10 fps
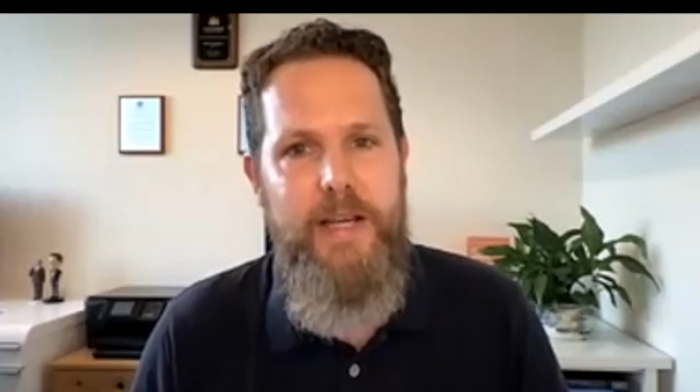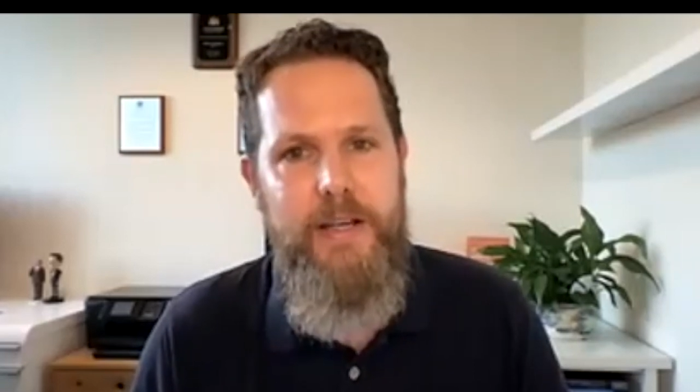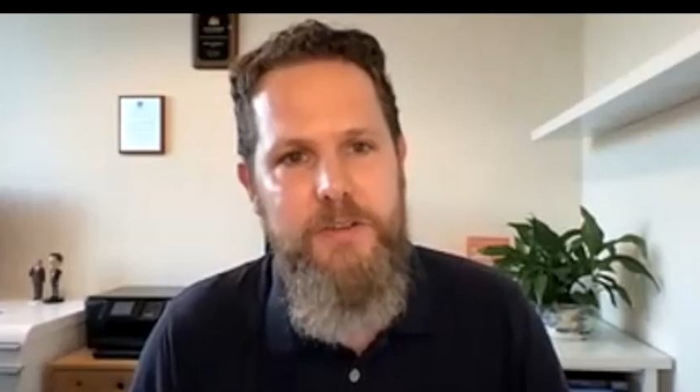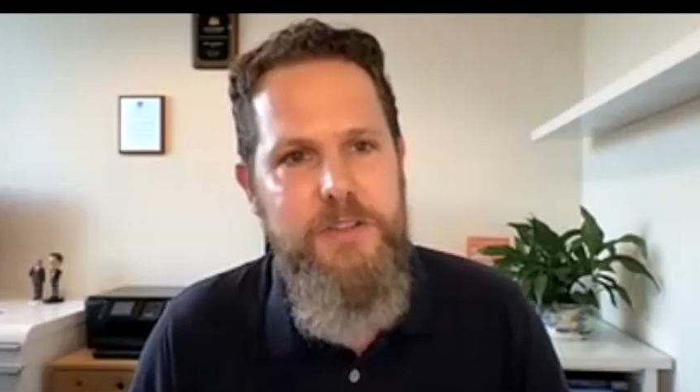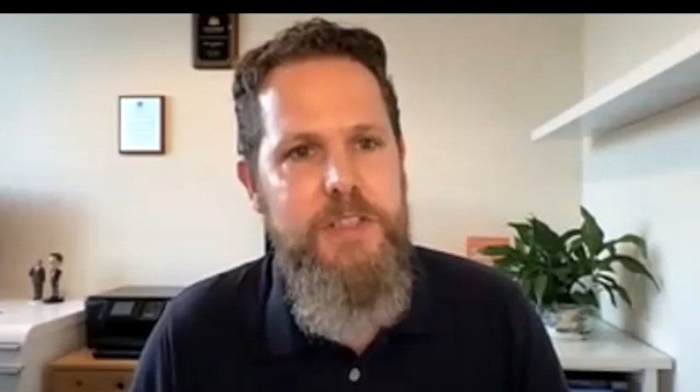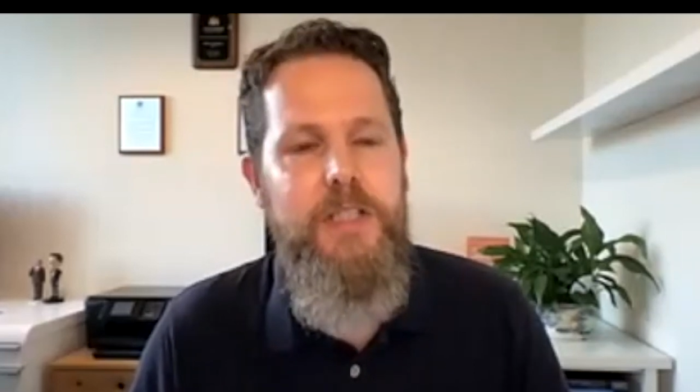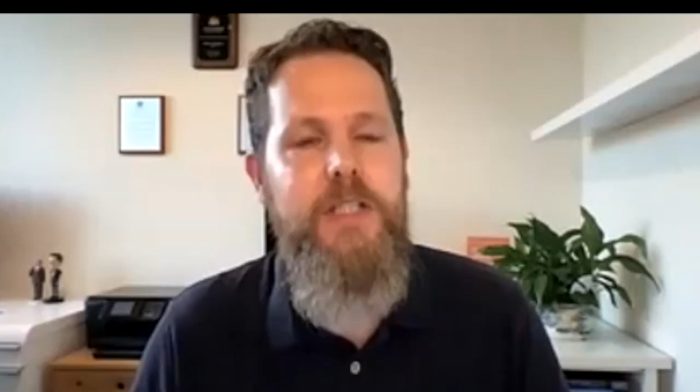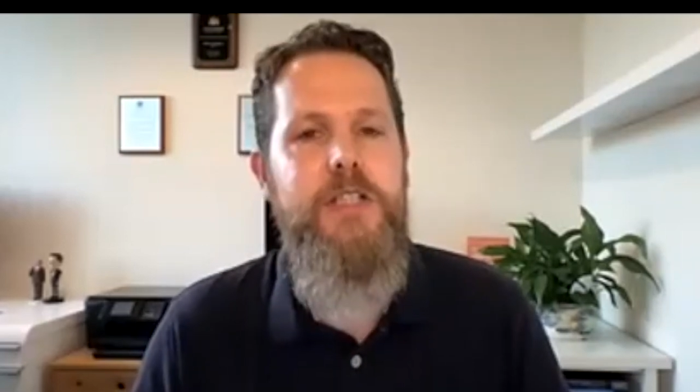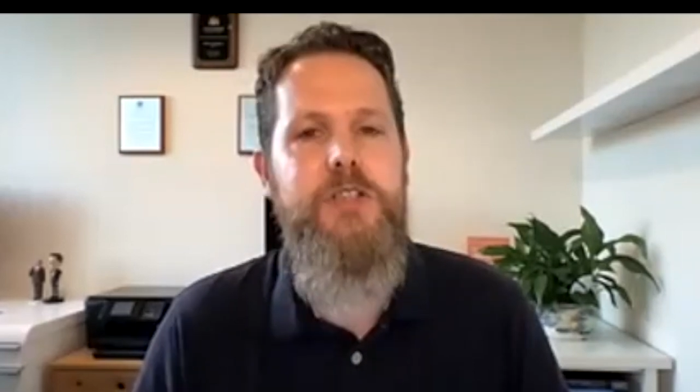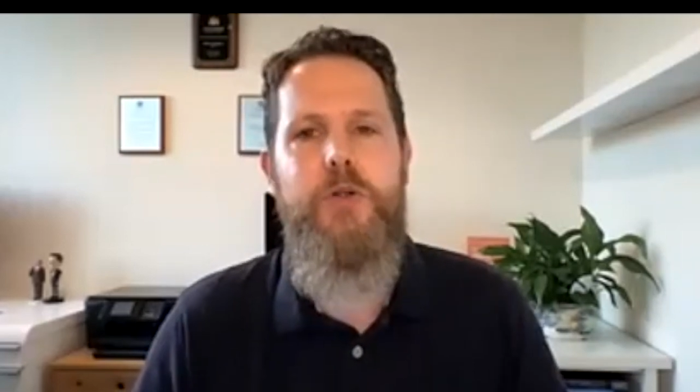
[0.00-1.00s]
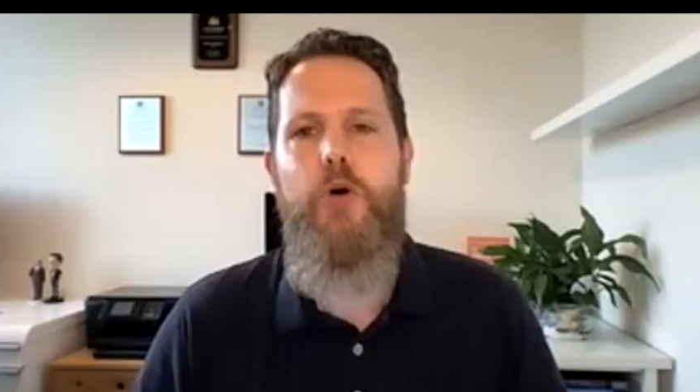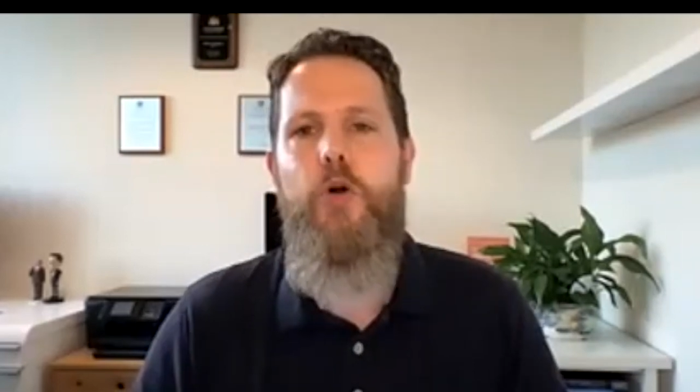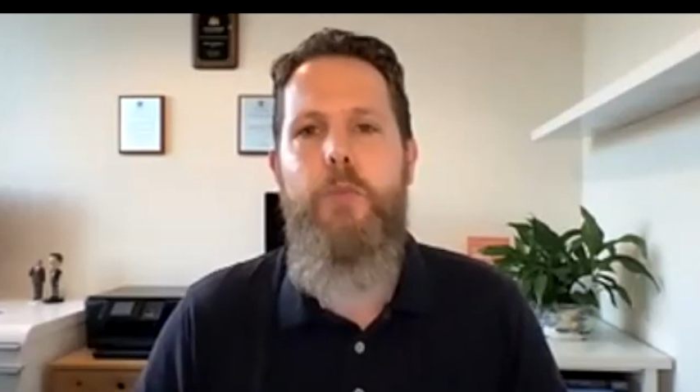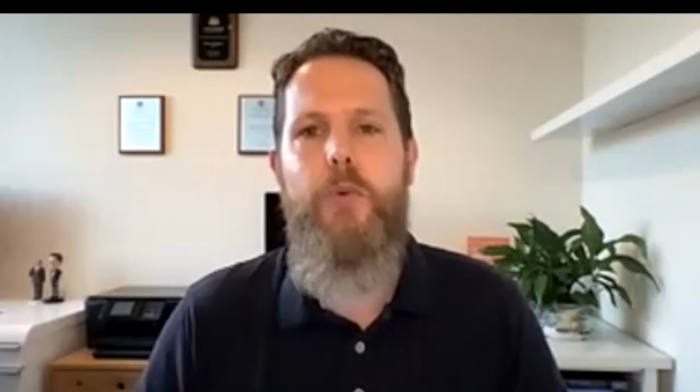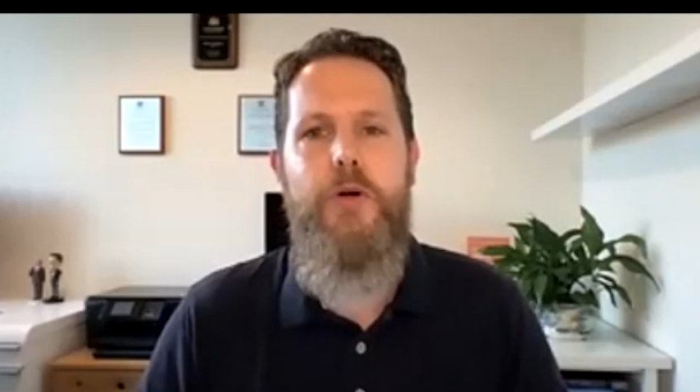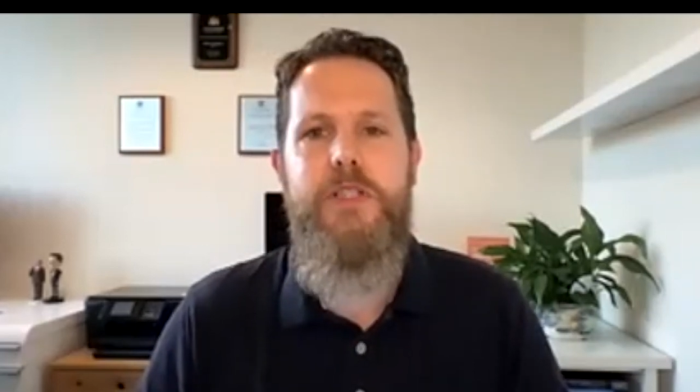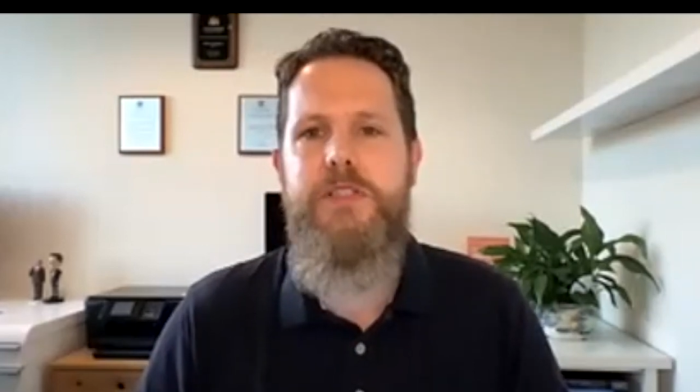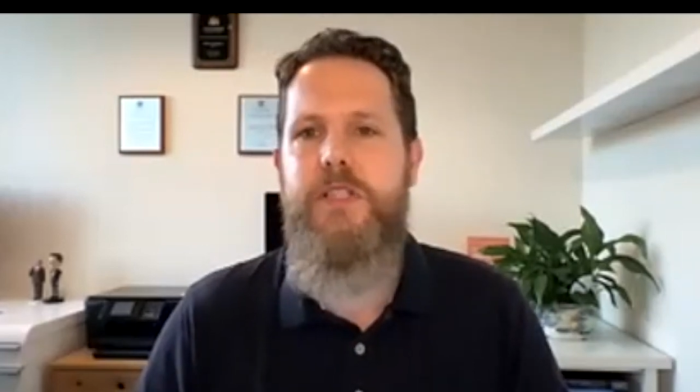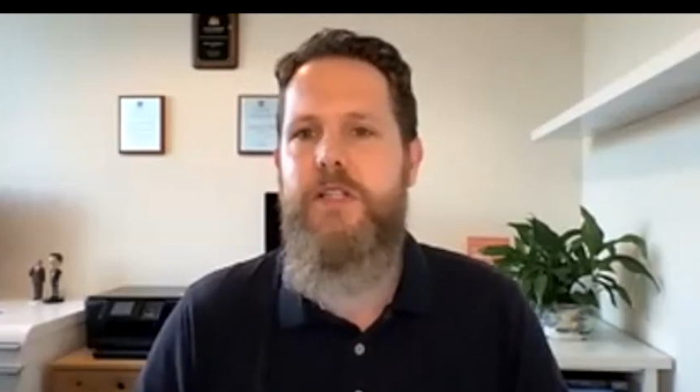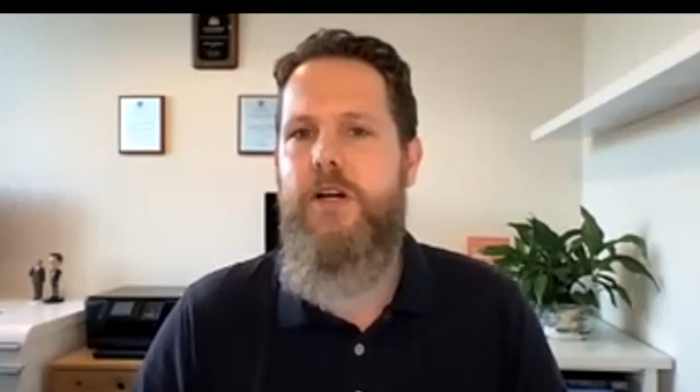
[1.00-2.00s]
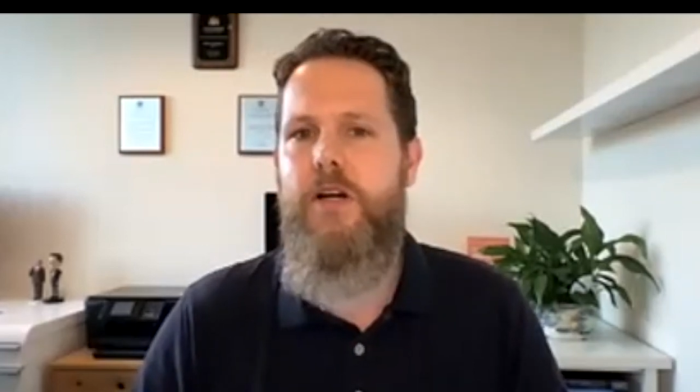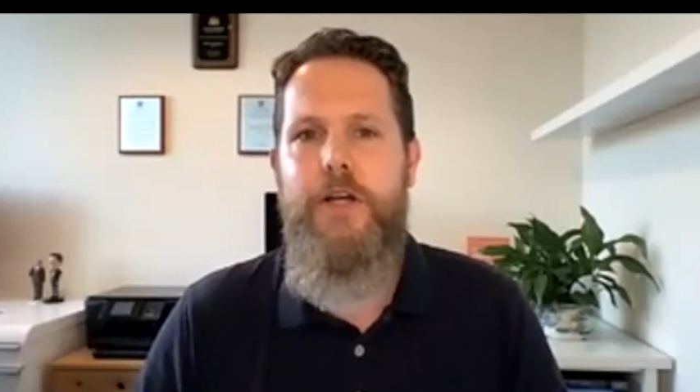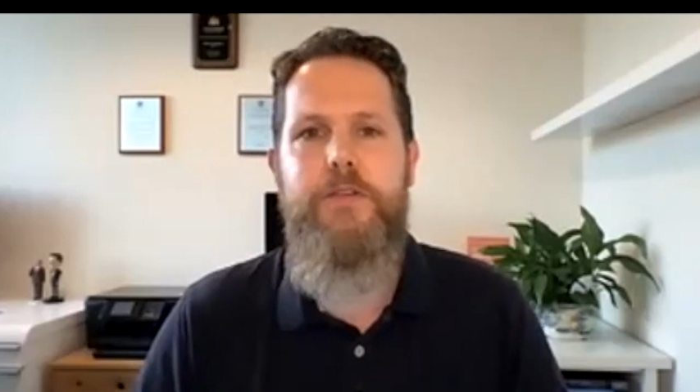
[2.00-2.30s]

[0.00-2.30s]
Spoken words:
else. So the whole point is that there are a lot of